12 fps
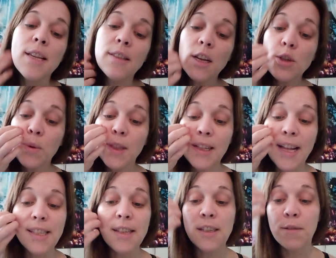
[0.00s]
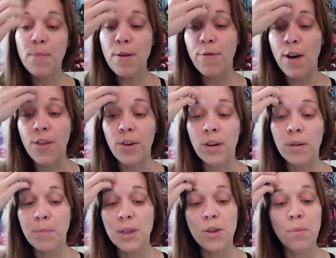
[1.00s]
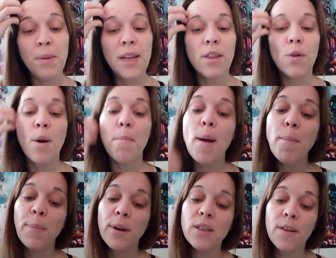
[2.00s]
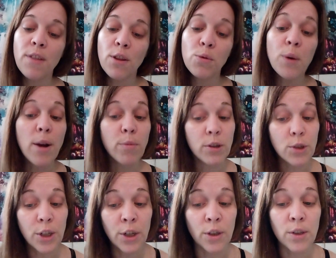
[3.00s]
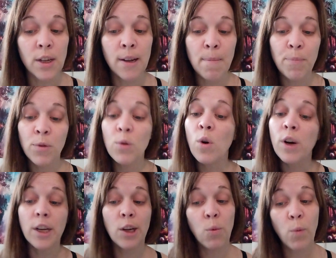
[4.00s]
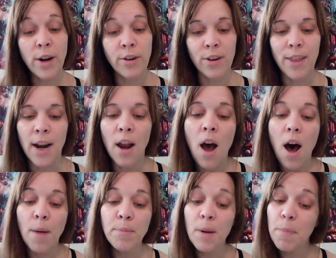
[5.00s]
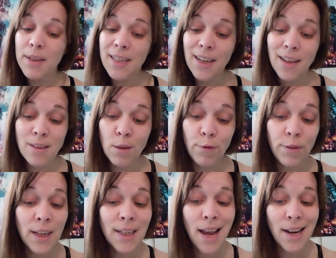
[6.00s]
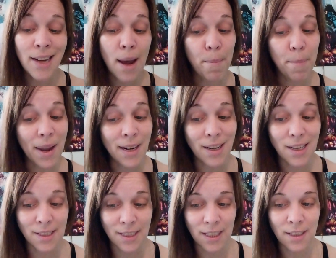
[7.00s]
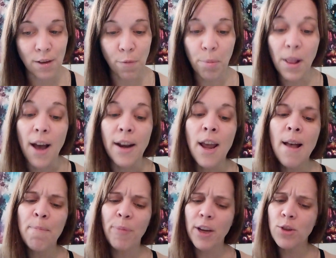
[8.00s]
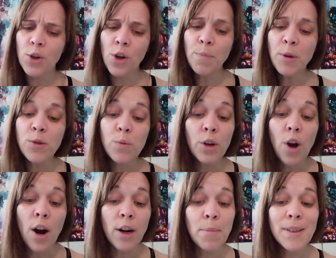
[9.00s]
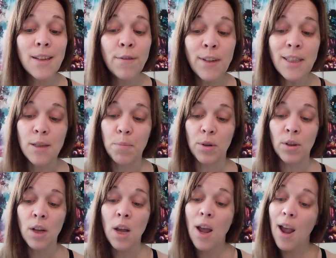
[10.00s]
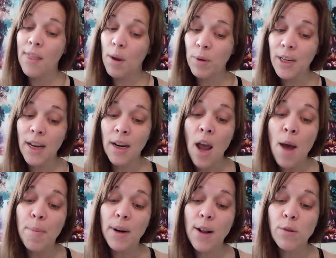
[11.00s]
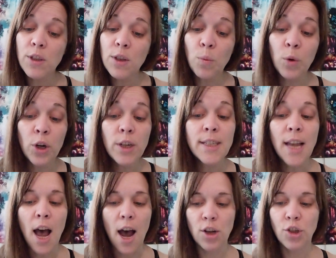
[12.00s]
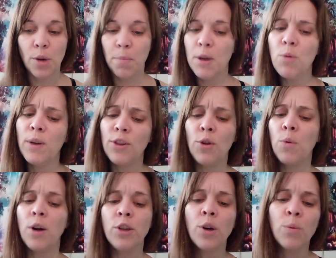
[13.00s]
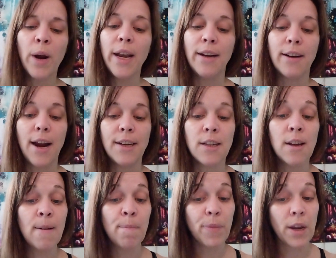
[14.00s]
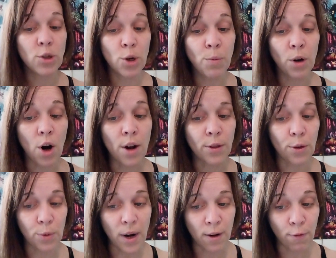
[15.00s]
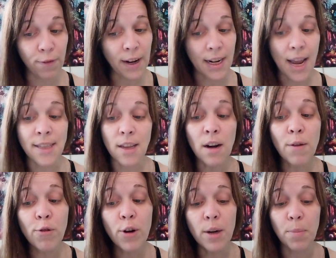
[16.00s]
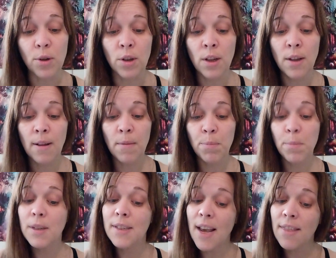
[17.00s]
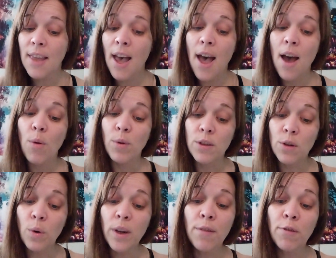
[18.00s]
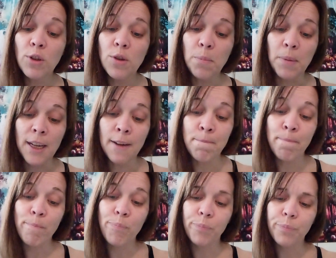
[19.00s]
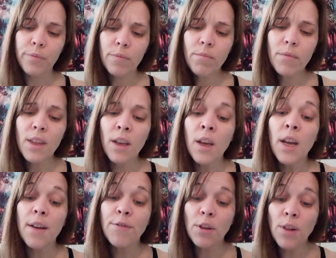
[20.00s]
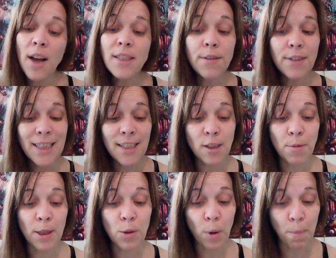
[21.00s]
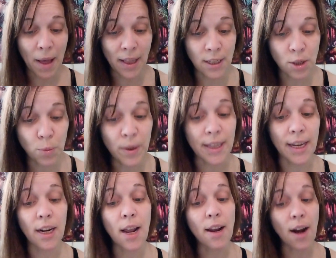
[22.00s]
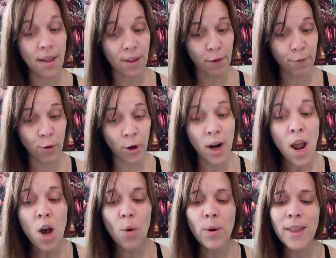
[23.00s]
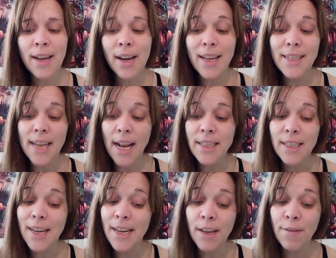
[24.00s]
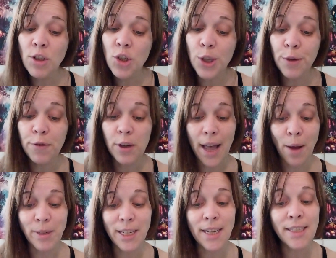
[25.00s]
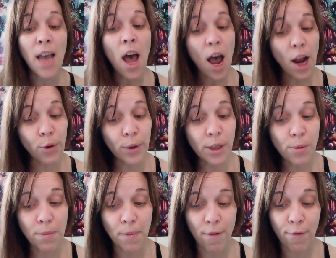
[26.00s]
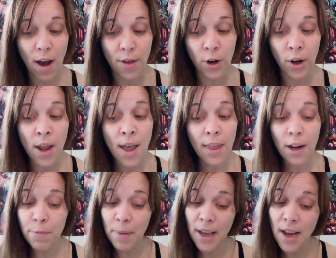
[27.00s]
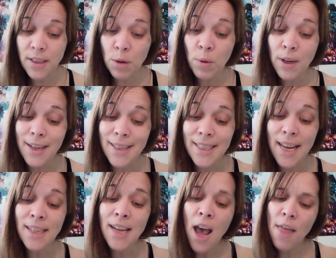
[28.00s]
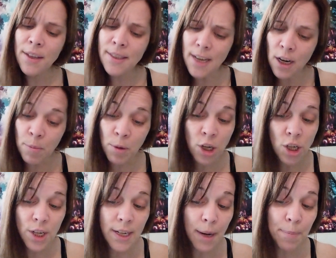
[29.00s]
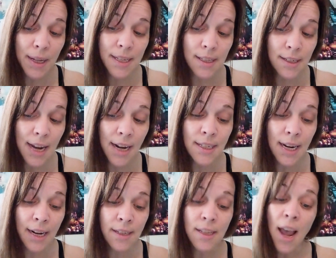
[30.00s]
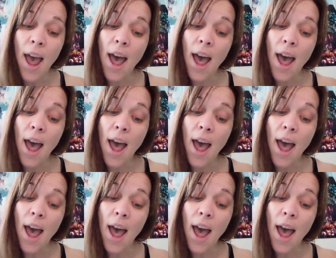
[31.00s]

Such were the lessons of my father, but to me the remembrance of the threat returned. Nor can you wonder that, omnipotent as the fiend had yet been in his deeds of blood, I should almost regard him as invincible, and that when he had pronounced the words, I shall be with you on your wedding night, I should regard the threatened fate as unavoidable. But death was no evil to me, if the loss of Elizabeth were balanced with it, and I therefore, with a contented and even cheerful countenance, agreed with my father that if my cousin would consent, the ceremony should take place in ten days,